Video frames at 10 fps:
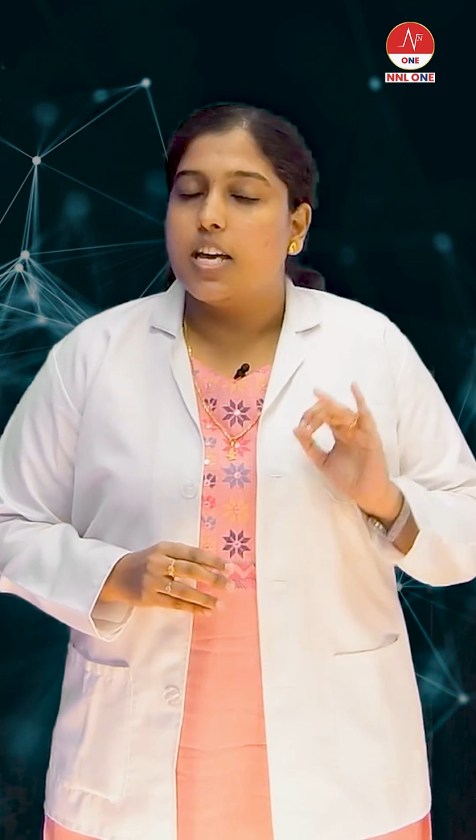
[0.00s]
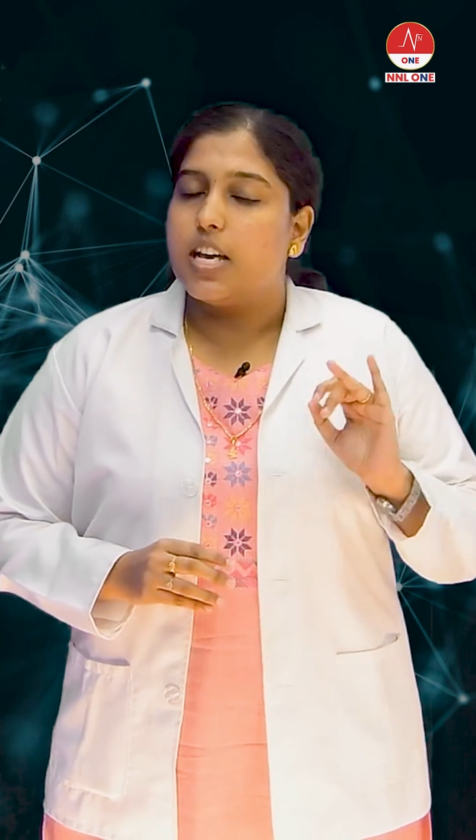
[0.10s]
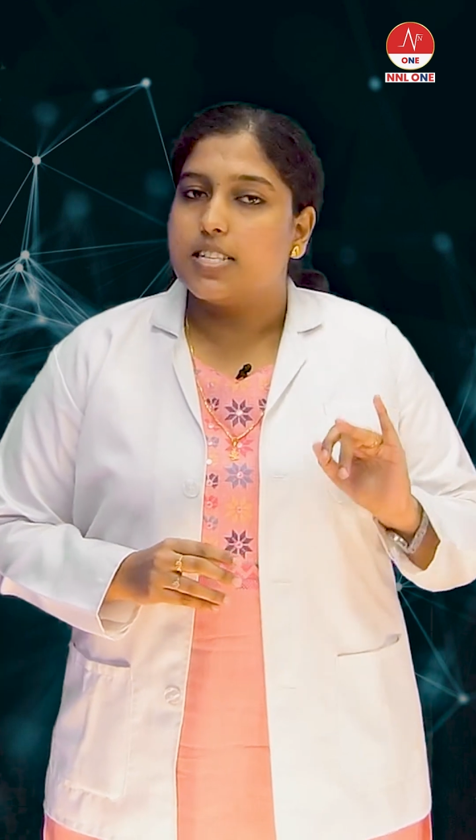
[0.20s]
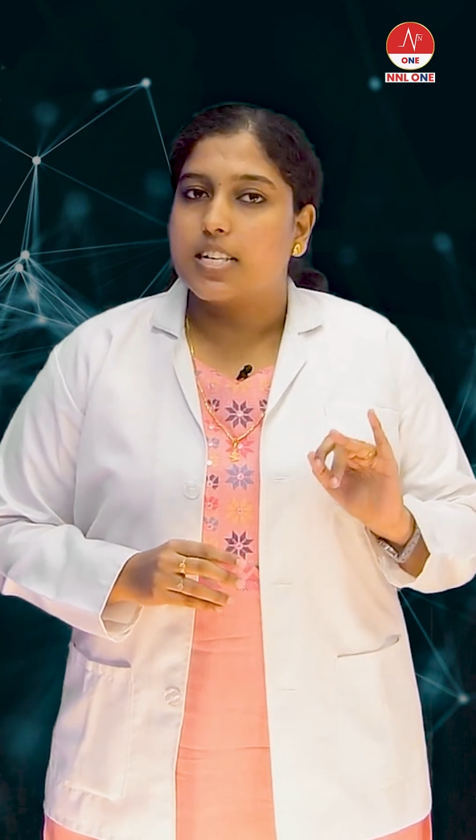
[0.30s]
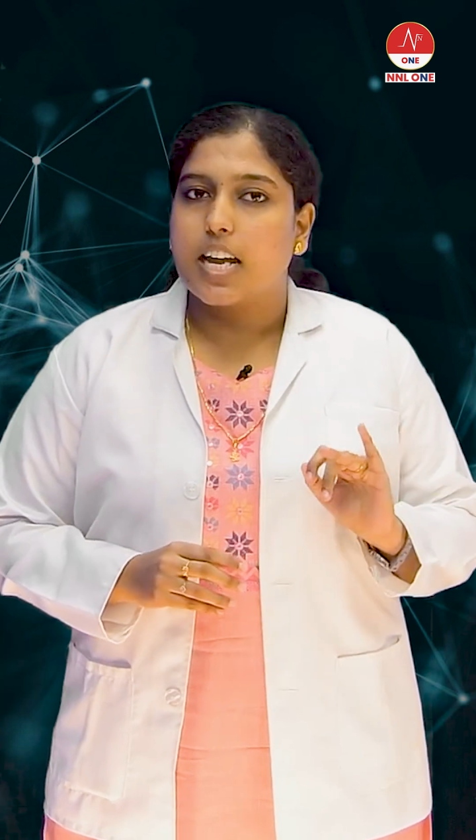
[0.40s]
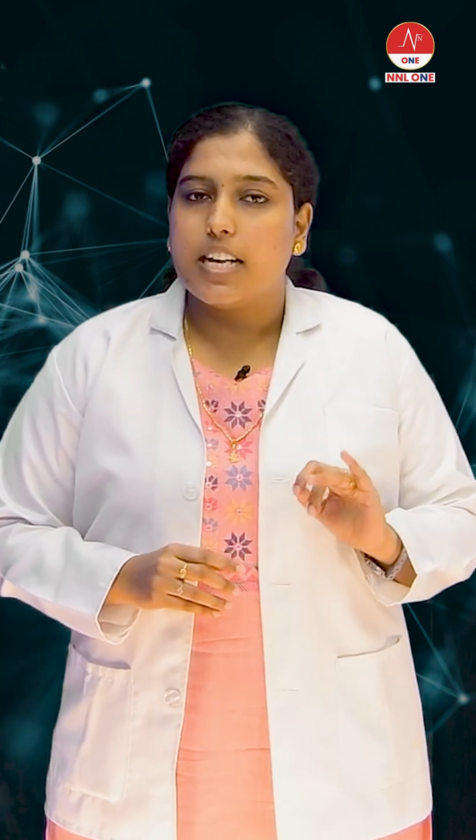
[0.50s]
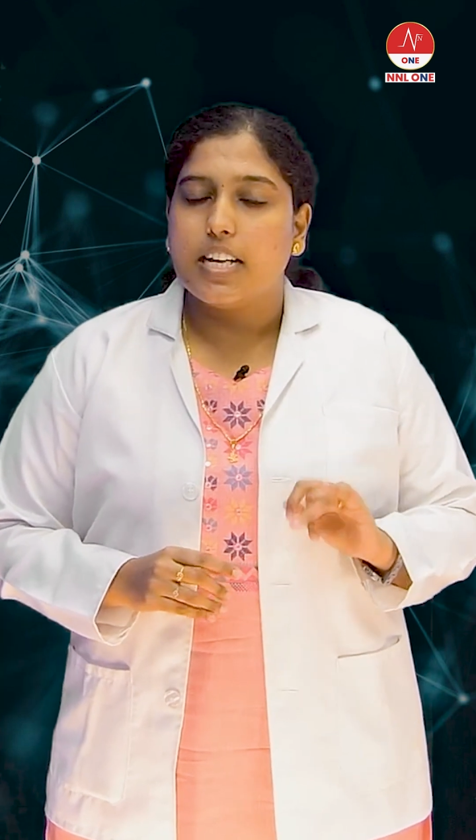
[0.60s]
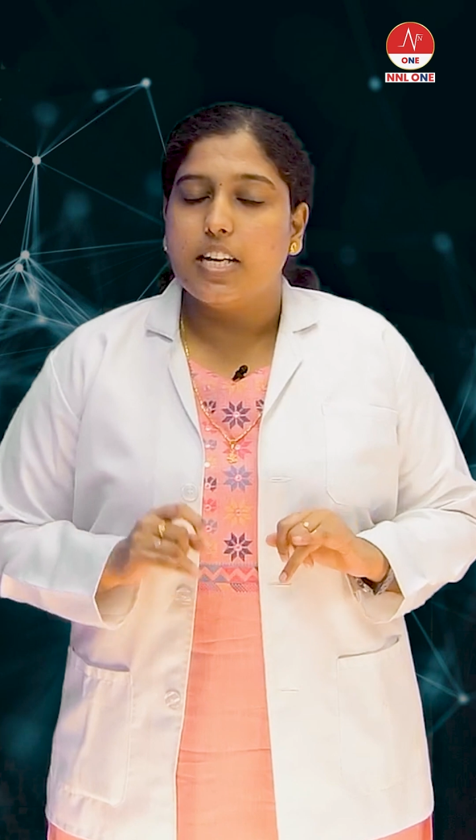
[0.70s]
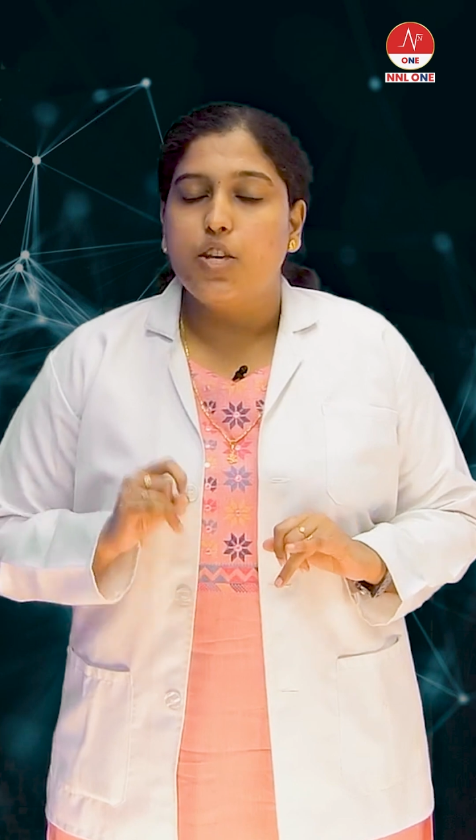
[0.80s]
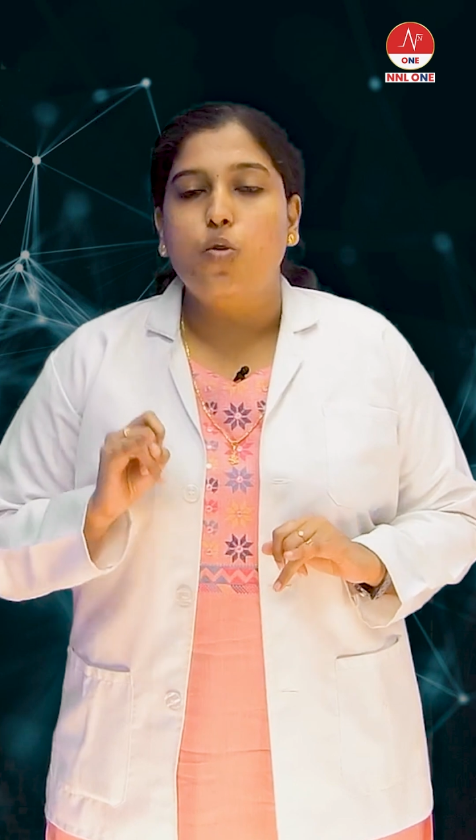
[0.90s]
In second
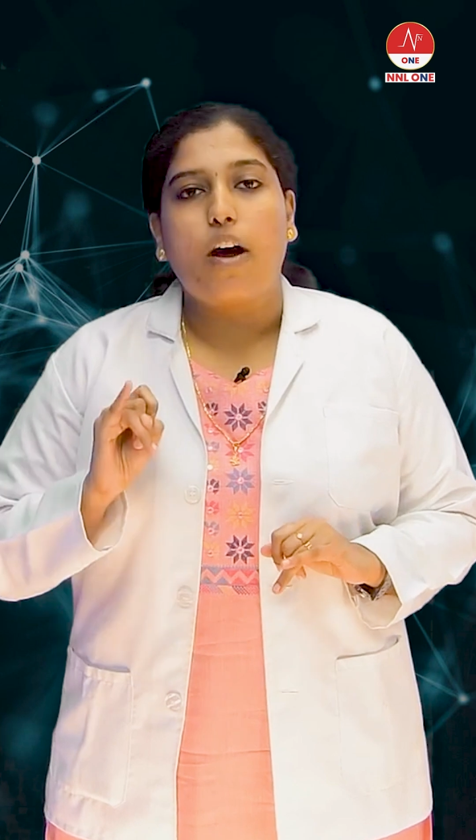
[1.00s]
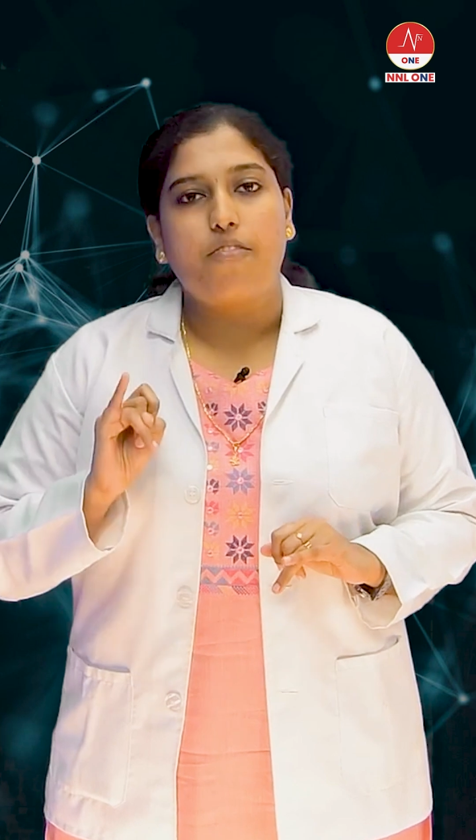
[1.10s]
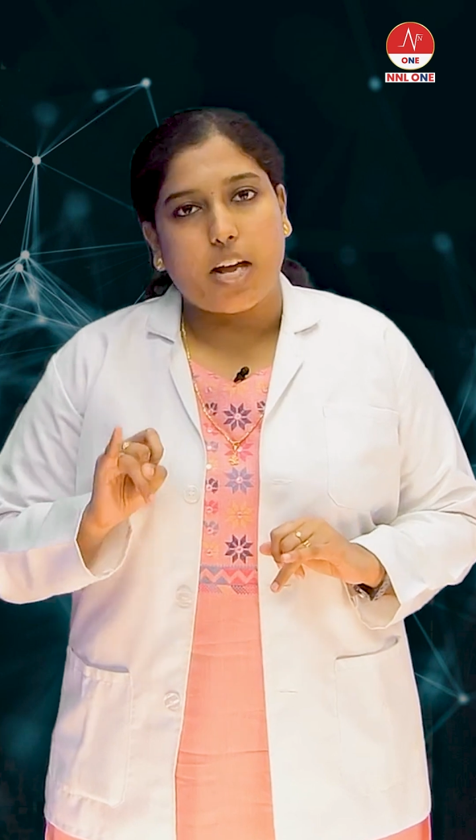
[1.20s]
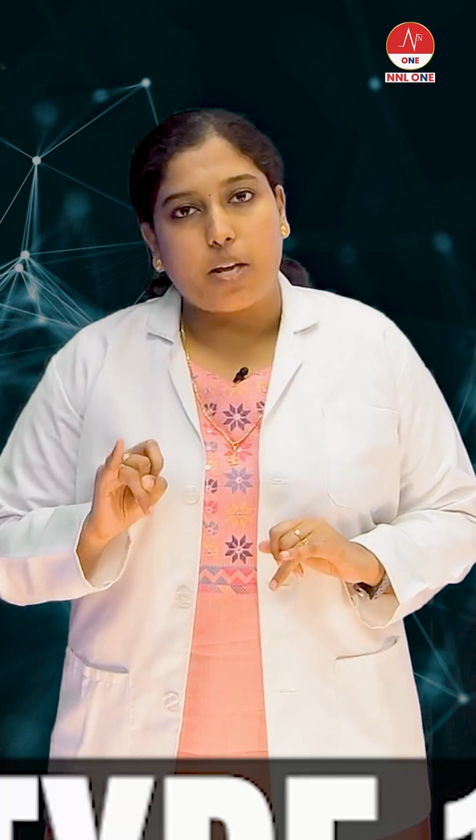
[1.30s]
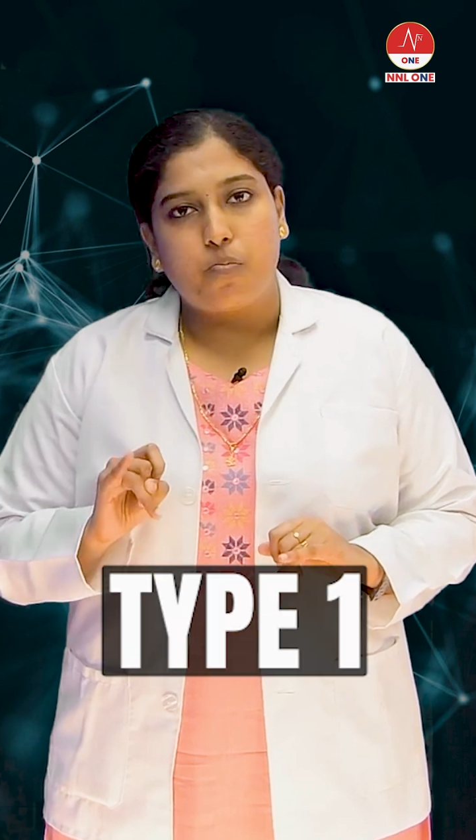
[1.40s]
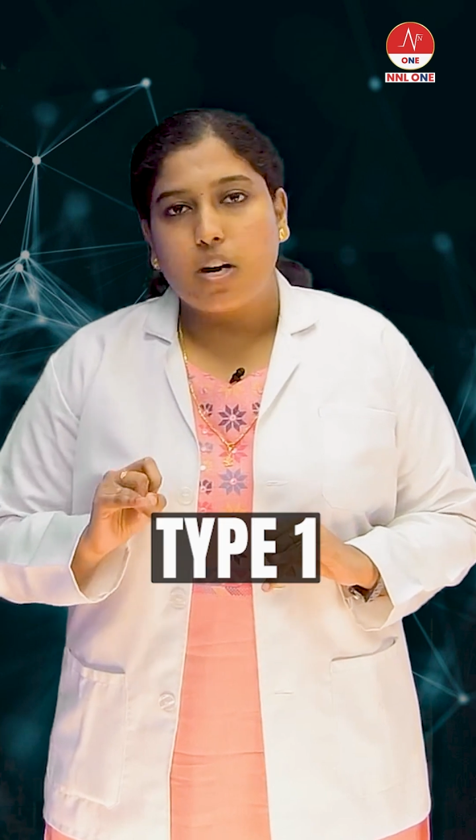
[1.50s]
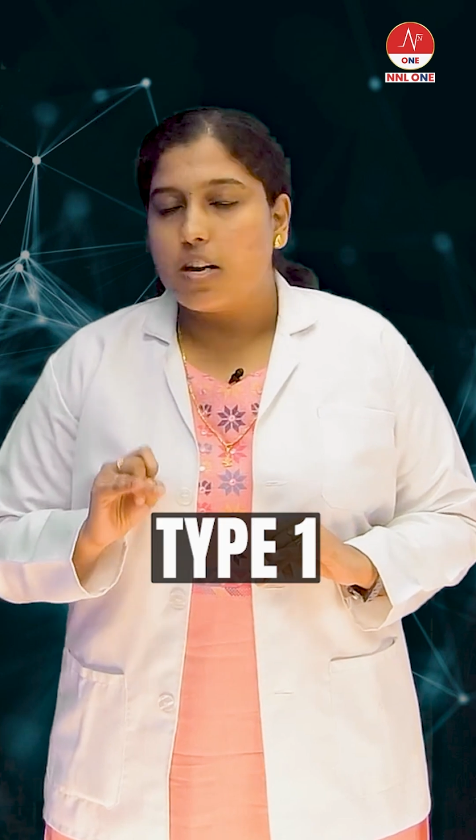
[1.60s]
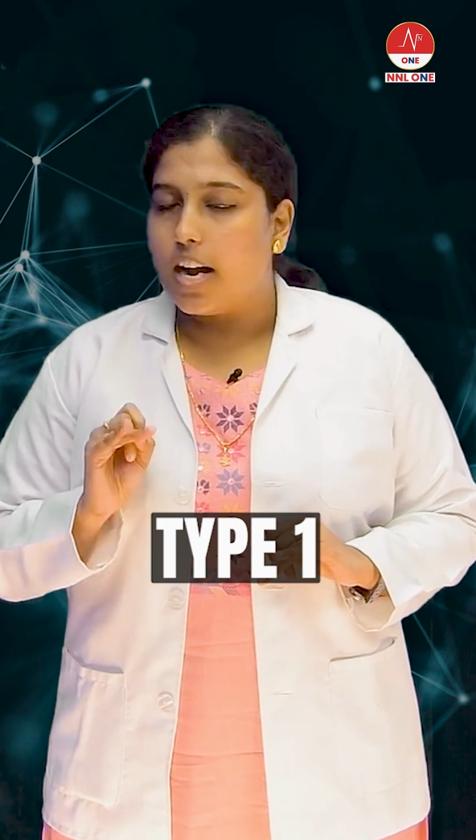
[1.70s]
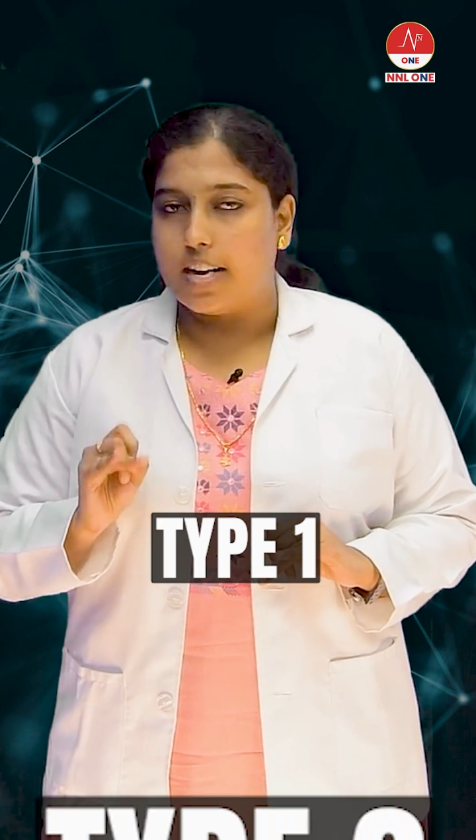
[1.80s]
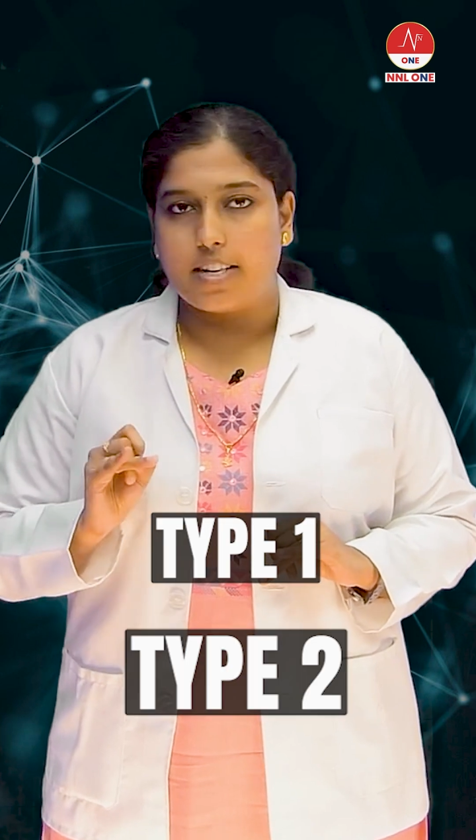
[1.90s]
degree, you have type 1
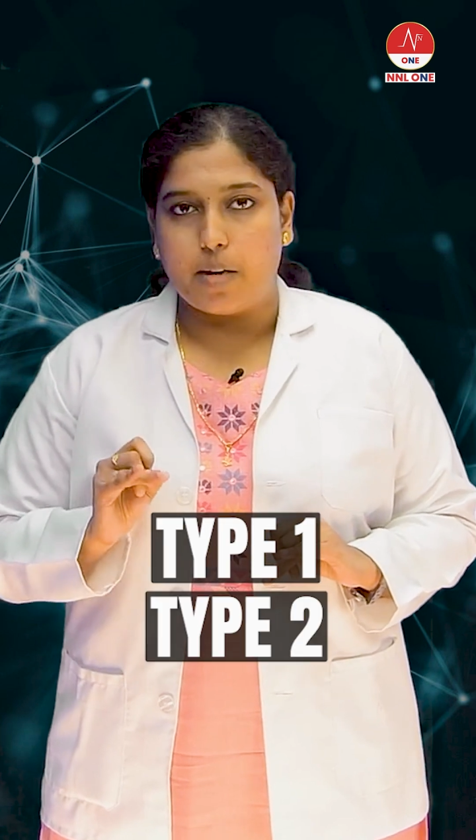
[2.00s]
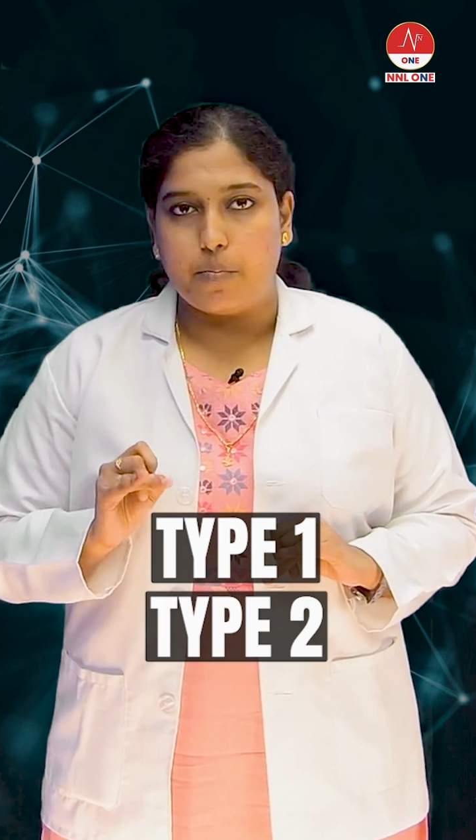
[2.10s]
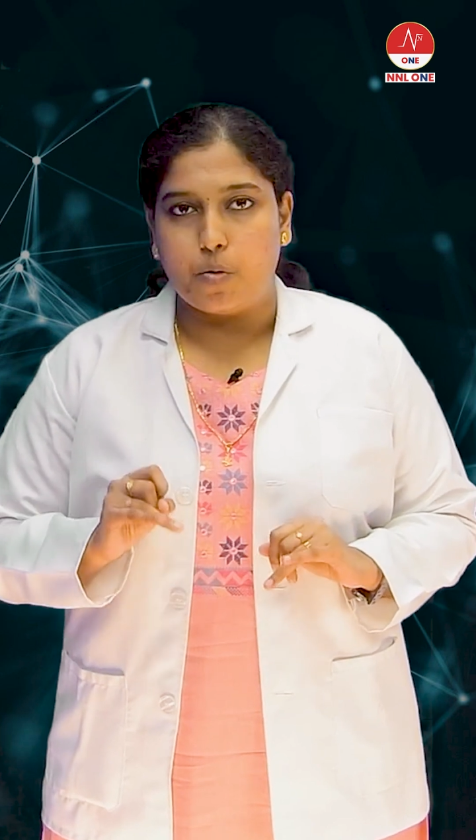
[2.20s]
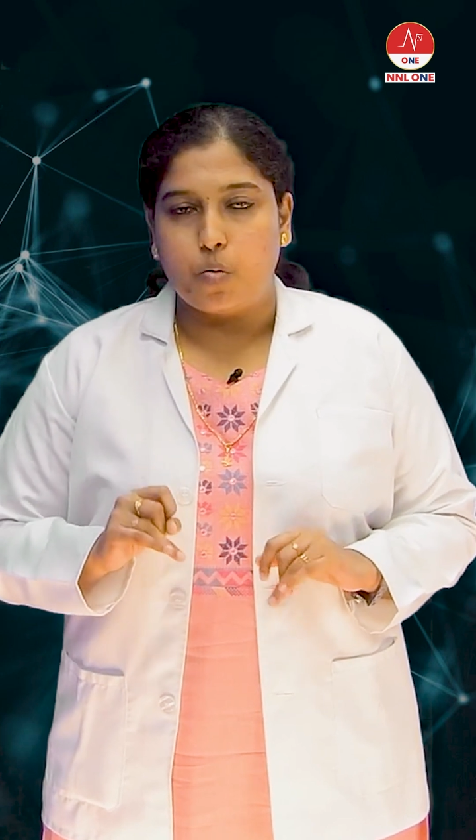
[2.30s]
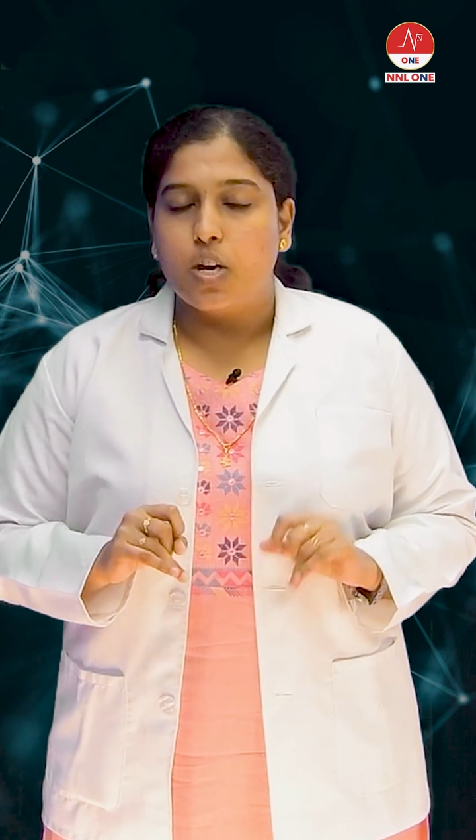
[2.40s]
and type 2.